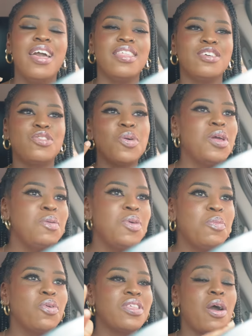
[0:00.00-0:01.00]
There's so many
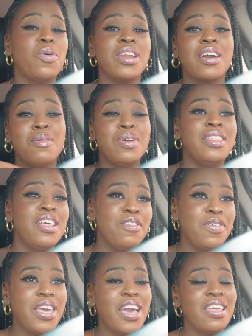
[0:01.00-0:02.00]
people that want to come and
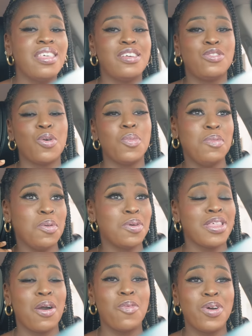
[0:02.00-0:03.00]
live here. There's so many
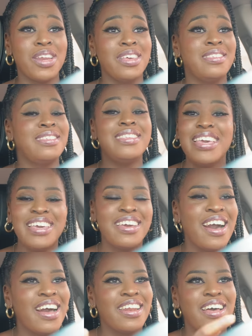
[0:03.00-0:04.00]
people that want to see
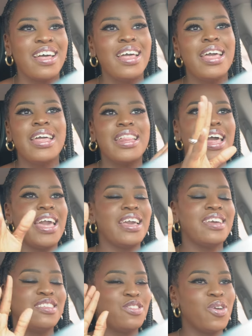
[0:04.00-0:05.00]
Ghana. Like,
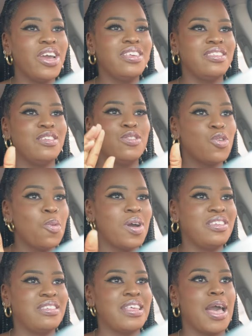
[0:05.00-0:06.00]
it's crazy. So
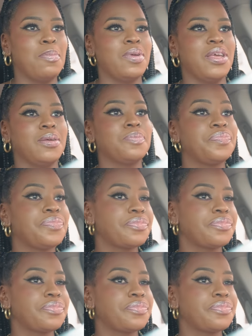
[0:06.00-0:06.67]
much is happening.